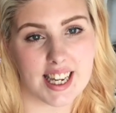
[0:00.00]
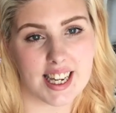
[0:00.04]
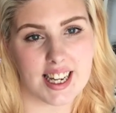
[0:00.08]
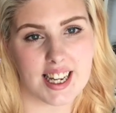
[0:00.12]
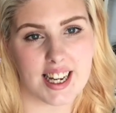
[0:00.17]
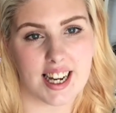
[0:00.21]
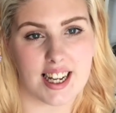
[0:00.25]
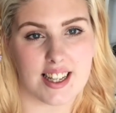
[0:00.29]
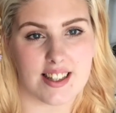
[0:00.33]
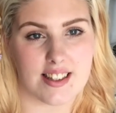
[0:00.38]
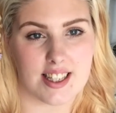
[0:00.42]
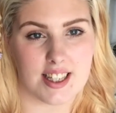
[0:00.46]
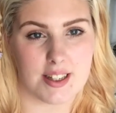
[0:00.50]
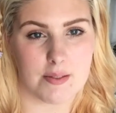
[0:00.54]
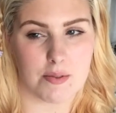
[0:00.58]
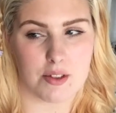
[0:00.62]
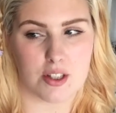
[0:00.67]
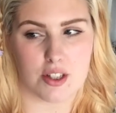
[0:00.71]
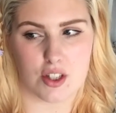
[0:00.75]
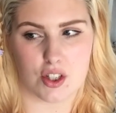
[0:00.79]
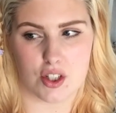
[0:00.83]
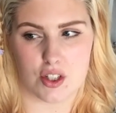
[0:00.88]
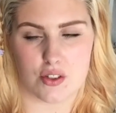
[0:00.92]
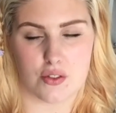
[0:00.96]
it, I seem
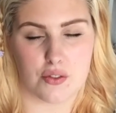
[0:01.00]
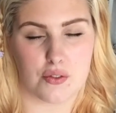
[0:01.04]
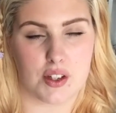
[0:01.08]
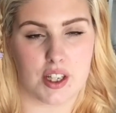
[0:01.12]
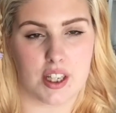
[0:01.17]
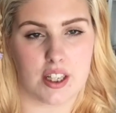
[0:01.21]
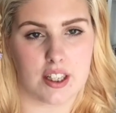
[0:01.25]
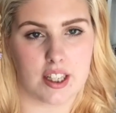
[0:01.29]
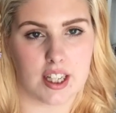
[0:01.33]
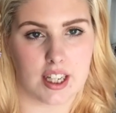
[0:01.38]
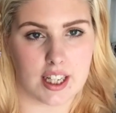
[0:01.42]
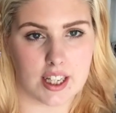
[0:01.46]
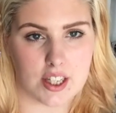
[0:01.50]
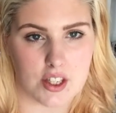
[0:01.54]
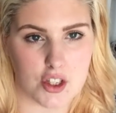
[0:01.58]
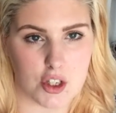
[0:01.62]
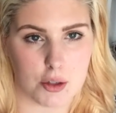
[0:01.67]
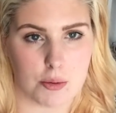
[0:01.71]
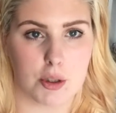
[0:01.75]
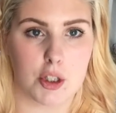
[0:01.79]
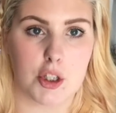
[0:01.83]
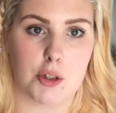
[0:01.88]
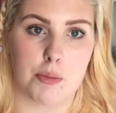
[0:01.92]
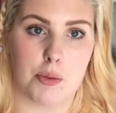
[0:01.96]
to just feel like
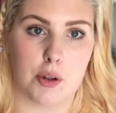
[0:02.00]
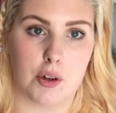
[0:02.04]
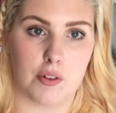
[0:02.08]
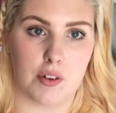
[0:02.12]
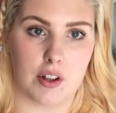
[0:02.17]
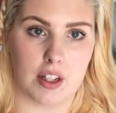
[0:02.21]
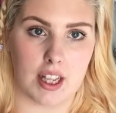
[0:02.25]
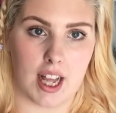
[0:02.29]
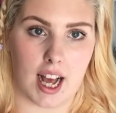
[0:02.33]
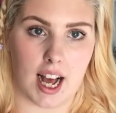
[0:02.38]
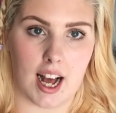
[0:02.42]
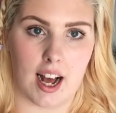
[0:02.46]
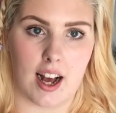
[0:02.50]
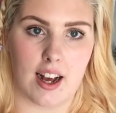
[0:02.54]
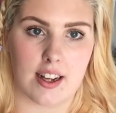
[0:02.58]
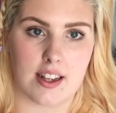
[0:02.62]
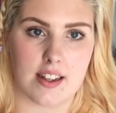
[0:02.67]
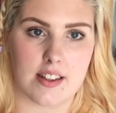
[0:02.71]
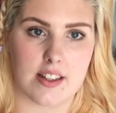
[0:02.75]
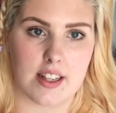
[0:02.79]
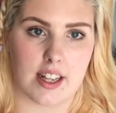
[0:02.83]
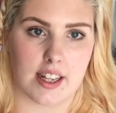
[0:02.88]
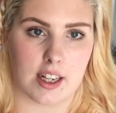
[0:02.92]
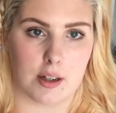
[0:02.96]
so much more
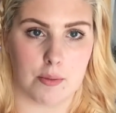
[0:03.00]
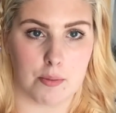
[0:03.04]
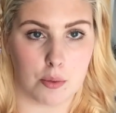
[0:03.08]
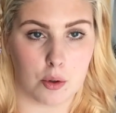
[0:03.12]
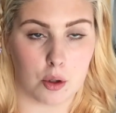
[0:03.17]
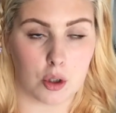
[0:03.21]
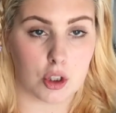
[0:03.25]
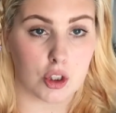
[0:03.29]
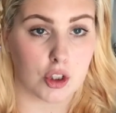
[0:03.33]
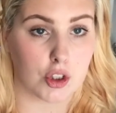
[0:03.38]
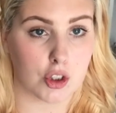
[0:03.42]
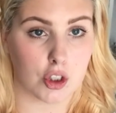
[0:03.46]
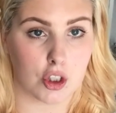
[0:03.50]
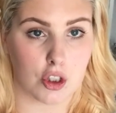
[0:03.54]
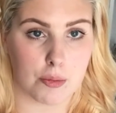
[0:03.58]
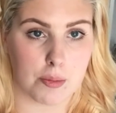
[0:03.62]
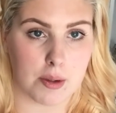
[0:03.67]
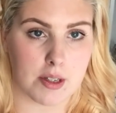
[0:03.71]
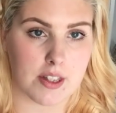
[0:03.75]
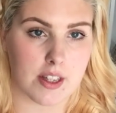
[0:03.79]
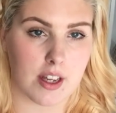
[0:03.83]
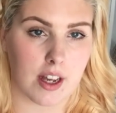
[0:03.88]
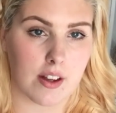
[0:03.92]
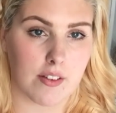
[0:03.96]
relaxed, like I'm more control of
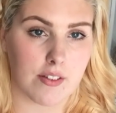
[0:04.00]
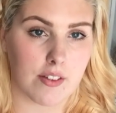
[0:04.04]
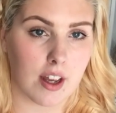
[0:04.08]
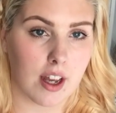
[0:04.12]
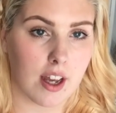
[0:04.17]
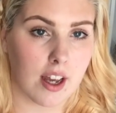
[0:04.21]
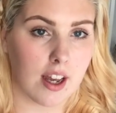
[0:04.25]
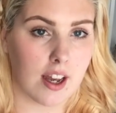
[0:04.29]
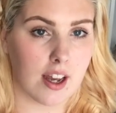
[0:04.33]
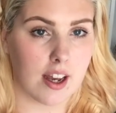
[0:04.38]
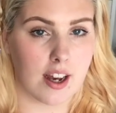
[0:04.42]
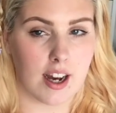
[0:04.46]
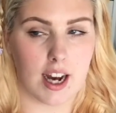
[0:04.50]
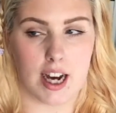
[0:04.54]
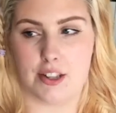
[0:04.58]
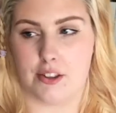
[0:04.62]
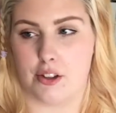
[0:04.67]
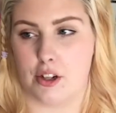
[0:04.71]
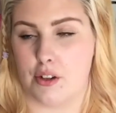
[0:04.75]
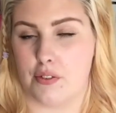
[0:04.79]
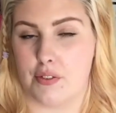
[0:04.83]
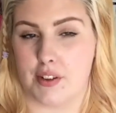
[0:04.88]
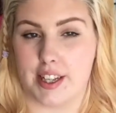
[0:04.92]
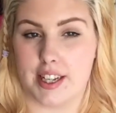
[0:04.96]
myself. I
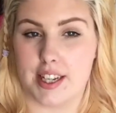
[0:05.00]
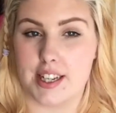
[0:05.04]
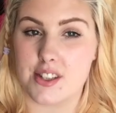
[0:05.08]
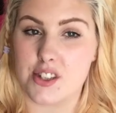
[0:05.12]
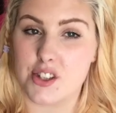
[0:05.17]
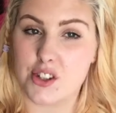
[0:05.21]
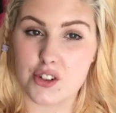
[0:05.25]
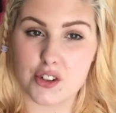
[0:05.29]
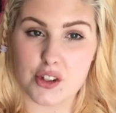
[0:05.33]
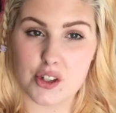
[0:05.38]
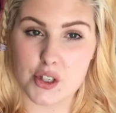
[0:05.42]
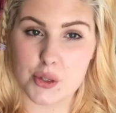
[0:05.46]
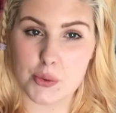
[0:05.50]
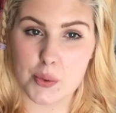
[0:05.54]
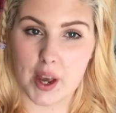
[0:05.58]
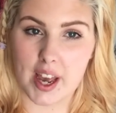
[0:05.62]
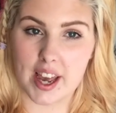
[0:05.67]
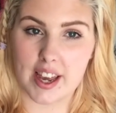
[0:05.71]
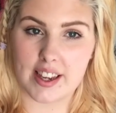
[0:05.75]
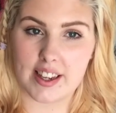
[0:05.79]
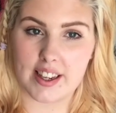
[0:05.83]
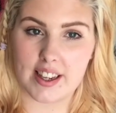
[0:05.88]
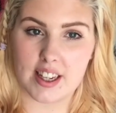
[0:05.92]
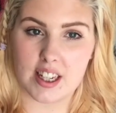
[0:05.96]
don't know if it is the drugs
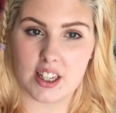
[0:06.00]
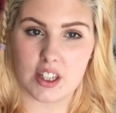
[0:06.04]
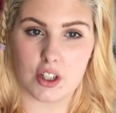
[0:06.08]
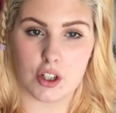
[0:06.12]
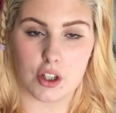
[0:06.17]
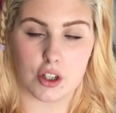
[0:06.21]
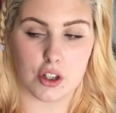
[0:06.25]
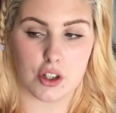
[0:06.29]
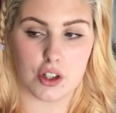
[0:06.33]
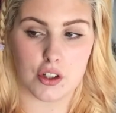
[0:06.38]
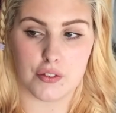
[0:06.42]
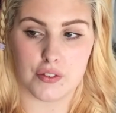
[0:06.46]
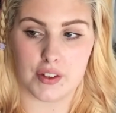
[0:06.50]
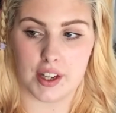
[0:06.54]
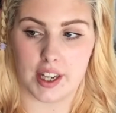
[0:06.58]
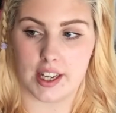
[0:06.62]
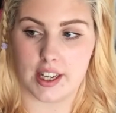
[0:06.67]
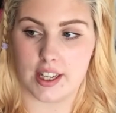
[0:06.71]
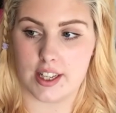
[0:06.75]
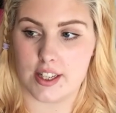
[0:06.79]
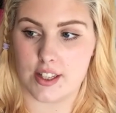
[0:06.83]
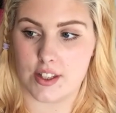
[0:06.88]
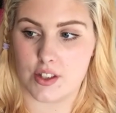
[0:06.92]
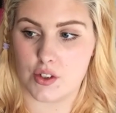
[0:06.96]
working or if it
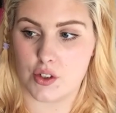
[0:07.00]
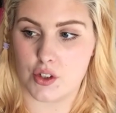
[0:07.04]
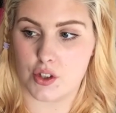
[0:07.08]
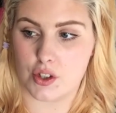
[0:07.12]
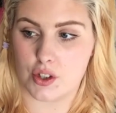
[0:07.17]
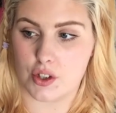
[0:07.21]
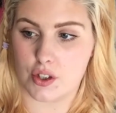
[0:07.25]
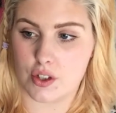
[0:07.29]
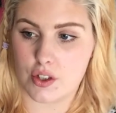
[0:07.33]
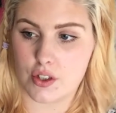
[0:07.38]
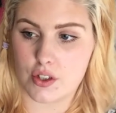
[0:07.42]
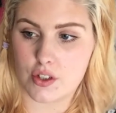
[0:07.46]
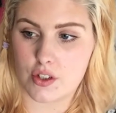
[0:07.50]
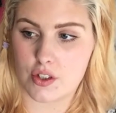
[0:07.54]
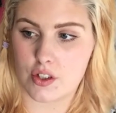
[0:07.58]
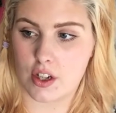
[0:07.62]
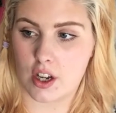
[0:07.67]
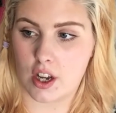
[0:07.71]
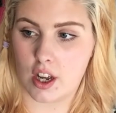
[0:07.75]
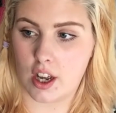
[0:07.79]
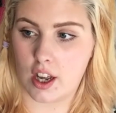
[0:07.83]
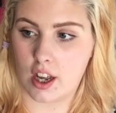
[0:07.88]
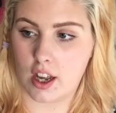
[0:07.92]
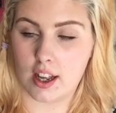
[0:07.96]
is just
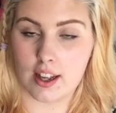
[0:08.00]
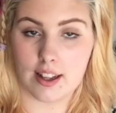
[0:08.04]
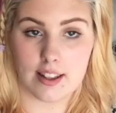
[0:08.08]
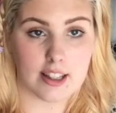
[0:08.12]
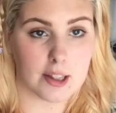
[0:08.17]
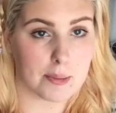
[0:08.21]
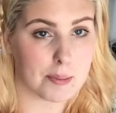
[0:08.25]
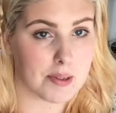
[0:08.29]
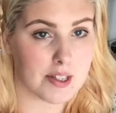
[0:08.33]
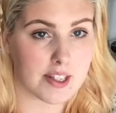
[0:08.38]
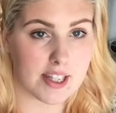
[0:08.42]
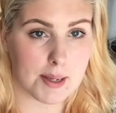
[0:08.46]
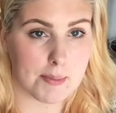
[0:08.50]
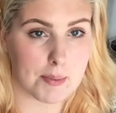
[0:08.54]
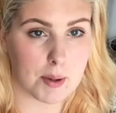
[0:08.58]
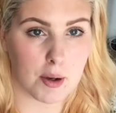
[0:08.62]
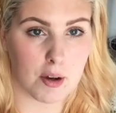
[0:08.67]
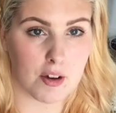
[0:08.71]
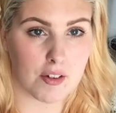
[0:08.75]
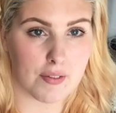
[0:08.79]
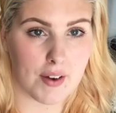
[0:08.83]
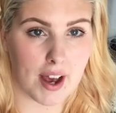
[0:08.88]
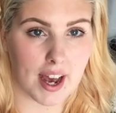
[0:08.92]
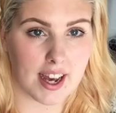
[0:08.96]
the placebo
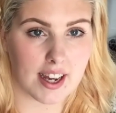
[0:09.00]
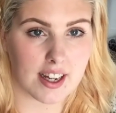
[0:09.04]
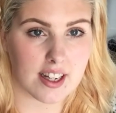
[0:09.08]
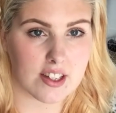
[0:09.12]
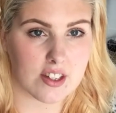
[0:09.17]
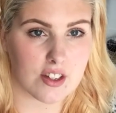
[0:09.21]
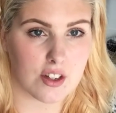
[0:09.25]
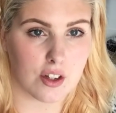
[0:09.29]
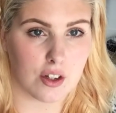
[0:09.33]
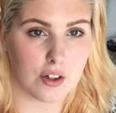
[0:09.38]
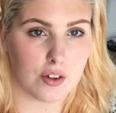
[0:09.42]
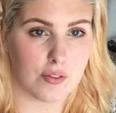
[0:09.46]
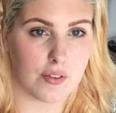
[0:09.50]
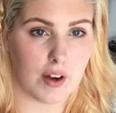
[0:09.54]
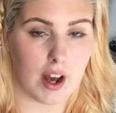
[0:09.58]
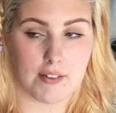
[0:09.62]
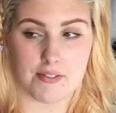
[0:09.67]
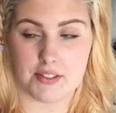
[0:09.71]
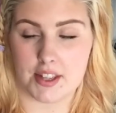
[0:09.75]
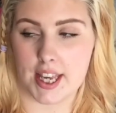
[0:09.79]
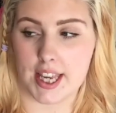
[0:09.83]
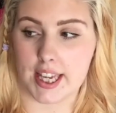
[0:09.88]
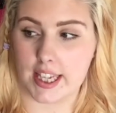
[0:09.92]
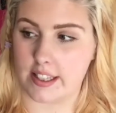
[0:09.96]
effect of
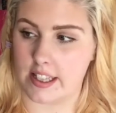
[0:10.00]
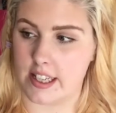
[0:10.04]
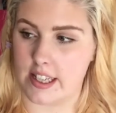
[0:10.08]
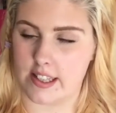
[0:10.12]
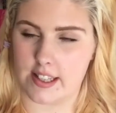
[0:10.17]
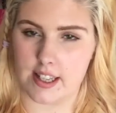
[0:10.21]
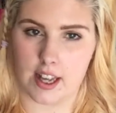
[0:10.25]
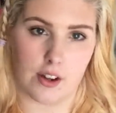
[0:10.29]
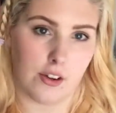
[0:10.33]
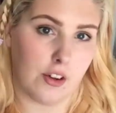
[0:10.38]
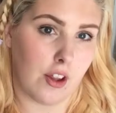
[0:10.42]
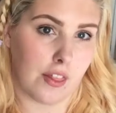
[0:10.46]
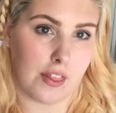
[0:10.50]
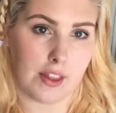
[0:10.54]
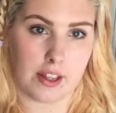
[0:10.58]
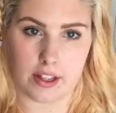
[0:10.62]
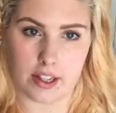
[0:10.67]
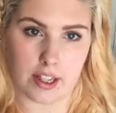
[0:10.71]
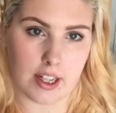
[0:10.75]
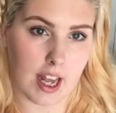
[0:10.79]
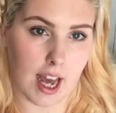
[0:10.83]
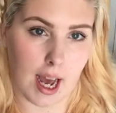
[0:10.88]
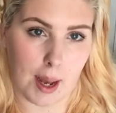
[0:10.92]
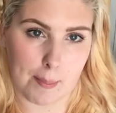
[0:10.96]
I've taken this now, nothing
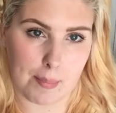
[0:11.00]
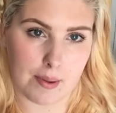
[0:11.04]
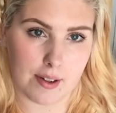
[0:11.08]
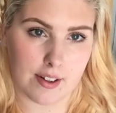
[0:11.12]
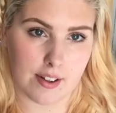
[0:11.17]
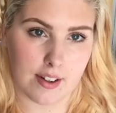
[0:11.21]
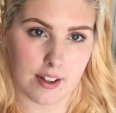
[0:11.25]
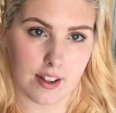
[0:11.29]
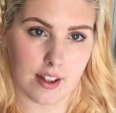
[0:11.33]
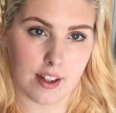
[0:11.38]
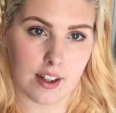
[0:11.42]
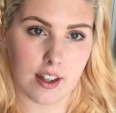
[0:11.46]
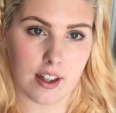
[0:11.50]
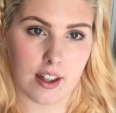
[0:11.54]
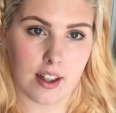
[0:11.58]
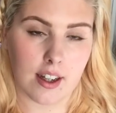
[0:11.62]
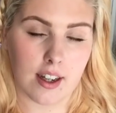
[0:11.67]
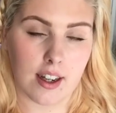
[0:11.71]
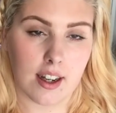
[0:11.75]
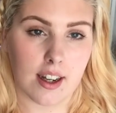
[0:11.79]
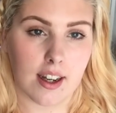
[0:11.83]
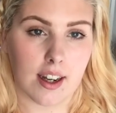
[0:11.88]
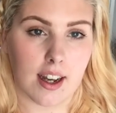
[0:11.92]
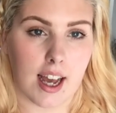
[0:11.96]
can happen.
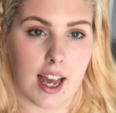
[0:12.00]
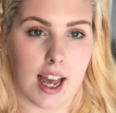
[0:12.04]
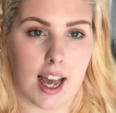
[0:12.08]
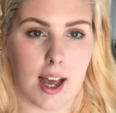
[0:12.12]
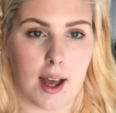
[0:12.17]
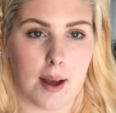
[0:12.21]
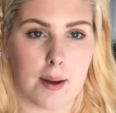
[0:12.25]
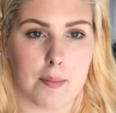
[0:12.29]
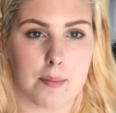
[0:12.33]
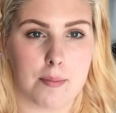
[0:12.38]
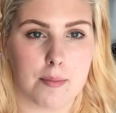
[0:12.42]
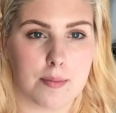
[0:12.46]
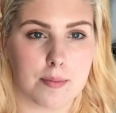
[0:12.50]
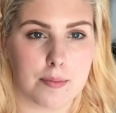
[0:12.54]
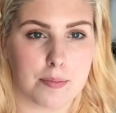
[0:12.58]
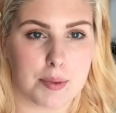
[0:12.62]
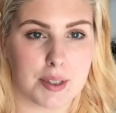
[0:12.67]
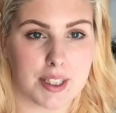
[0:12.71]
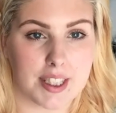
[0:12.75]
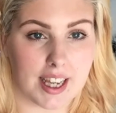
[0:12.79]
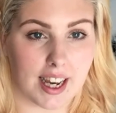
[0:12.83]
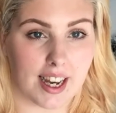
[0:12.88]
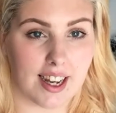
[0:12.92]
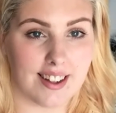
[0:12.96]

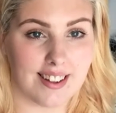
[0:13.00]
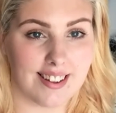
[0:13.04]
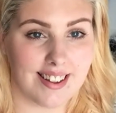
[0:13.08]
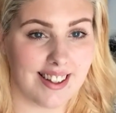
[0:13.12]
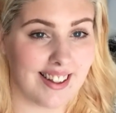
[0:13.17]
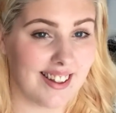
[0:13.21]
But yeah,